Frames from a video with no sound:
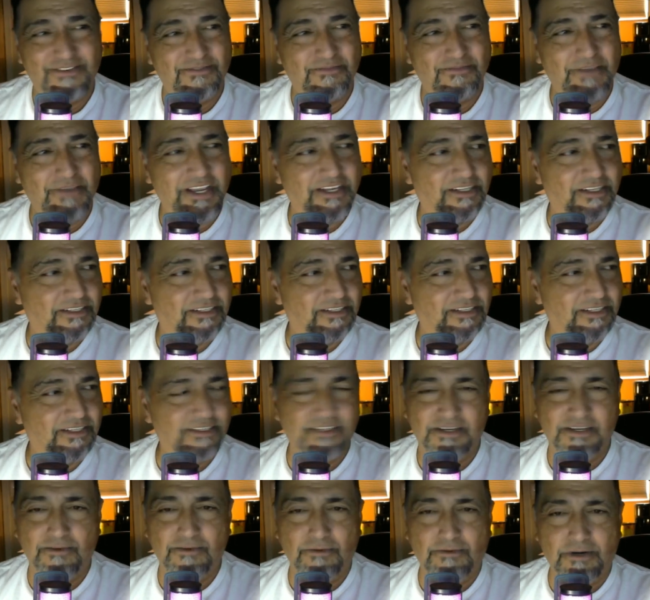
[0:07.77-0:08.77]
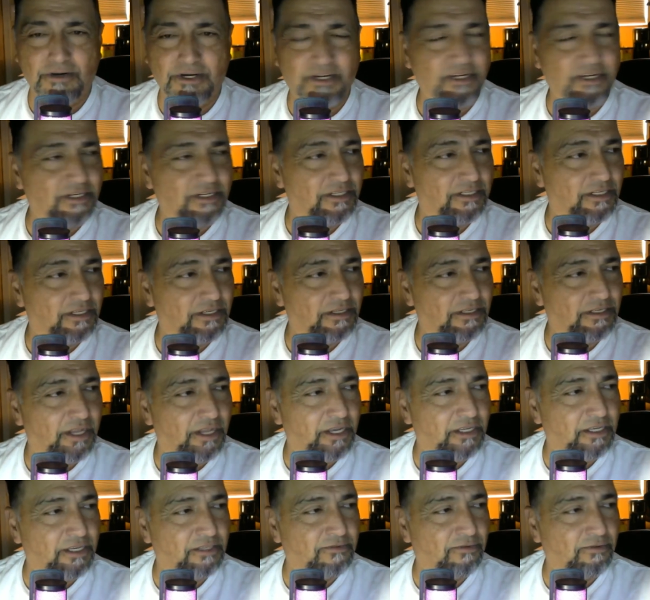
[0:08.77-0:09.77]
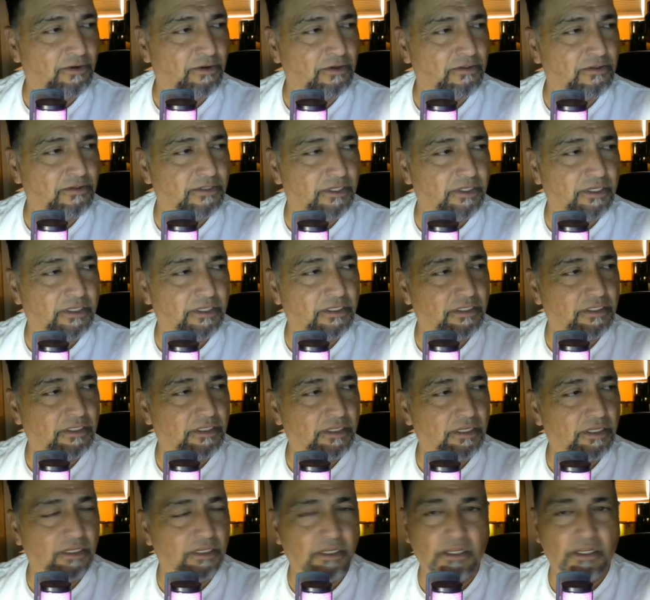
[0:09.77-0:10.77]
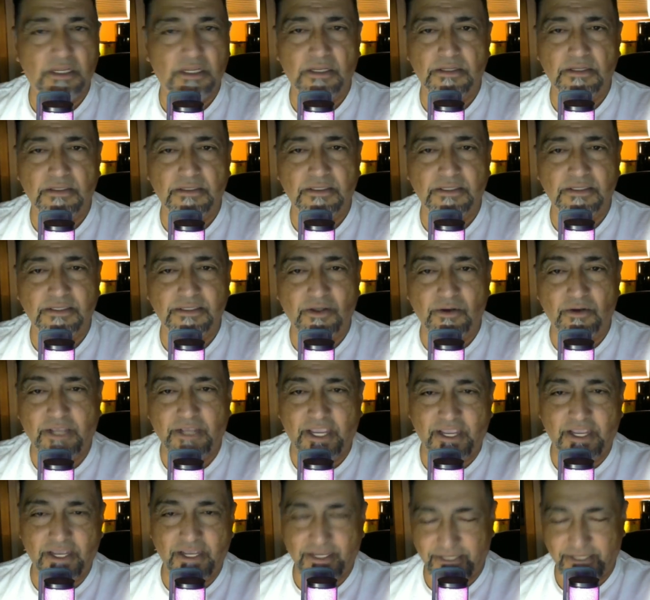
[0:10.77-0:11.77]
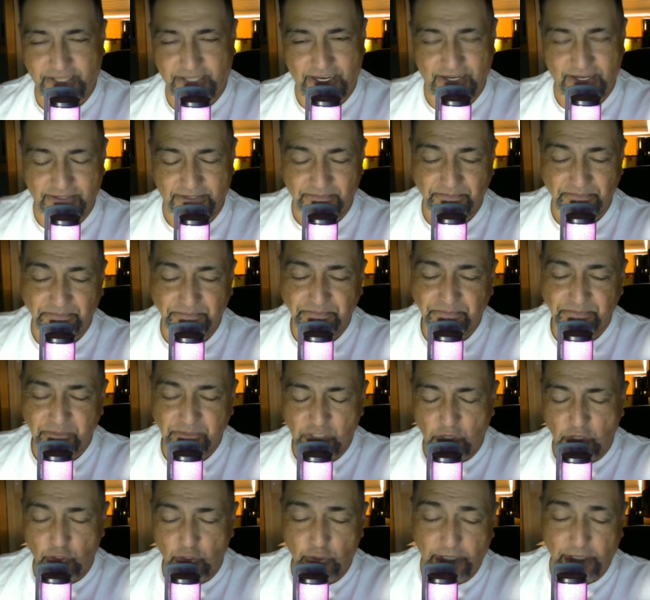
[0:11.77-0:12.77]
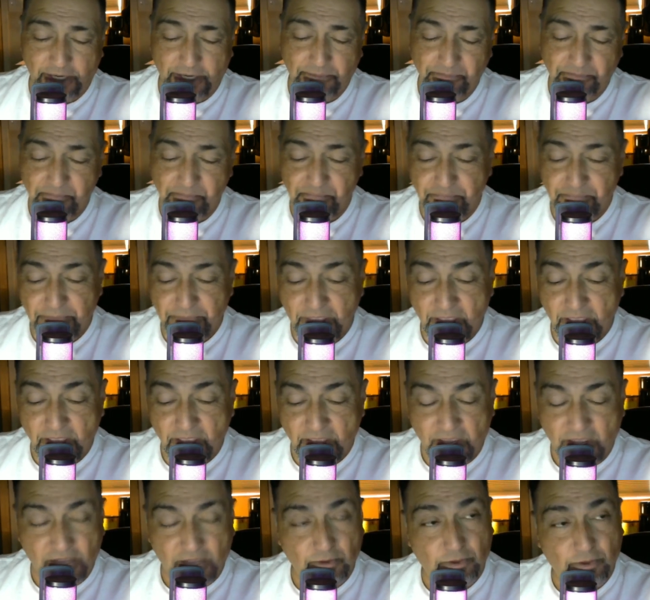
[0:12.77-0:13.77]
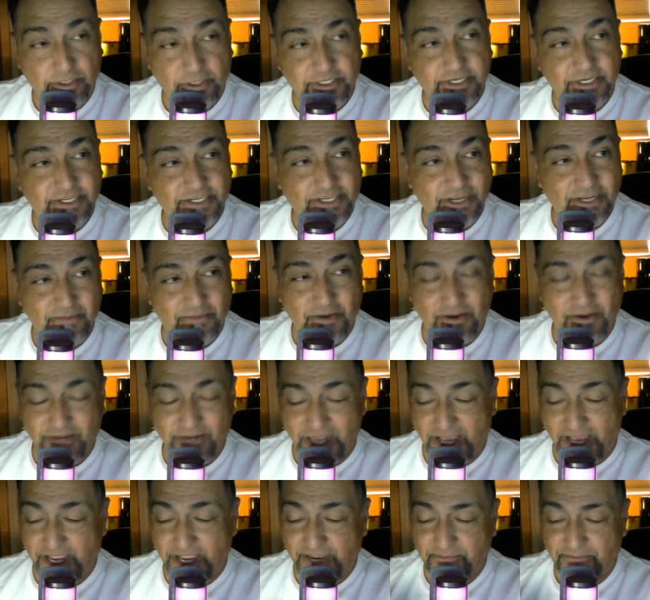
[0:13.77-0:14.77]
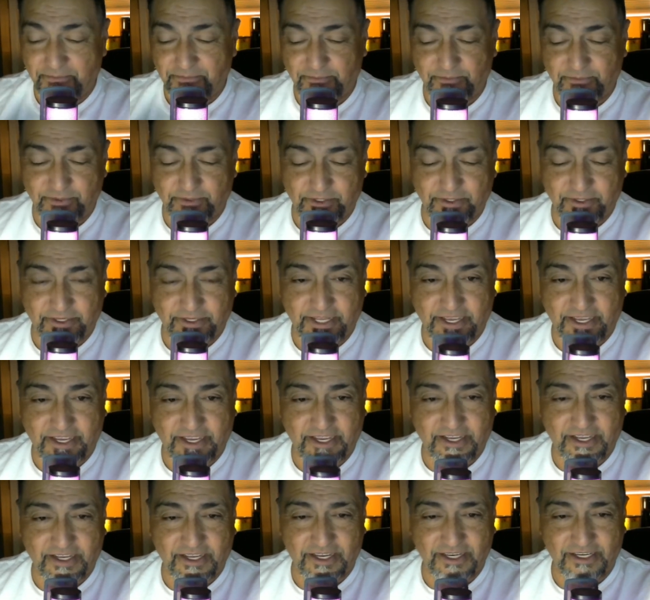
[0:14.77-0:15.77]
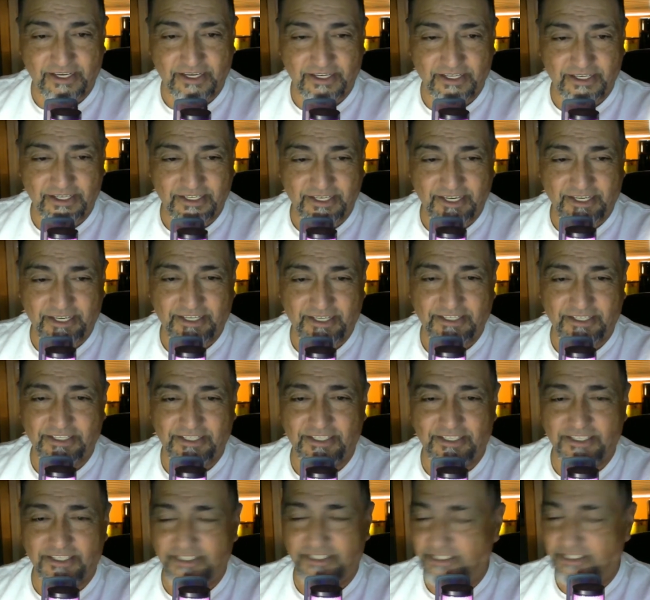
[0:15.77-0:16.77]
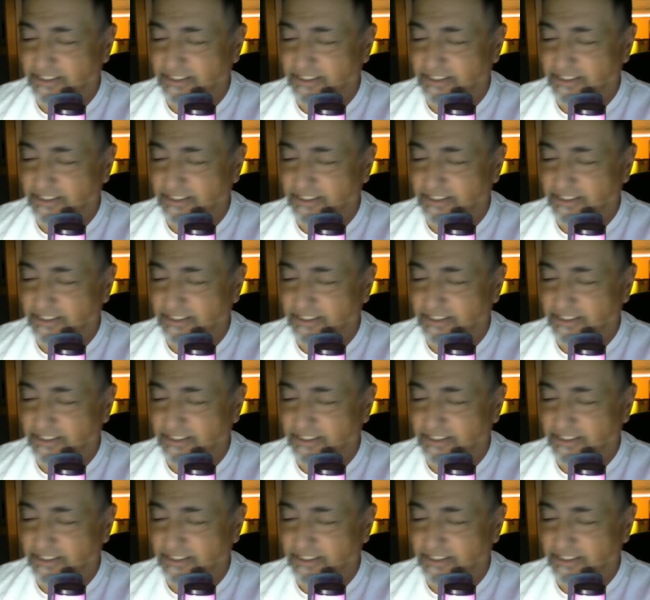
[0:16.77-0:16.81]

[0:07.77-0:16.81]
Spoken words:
man, is this thing working? It looks like it's frozen. Okay, yeah. Okay. I wanted to come on live today and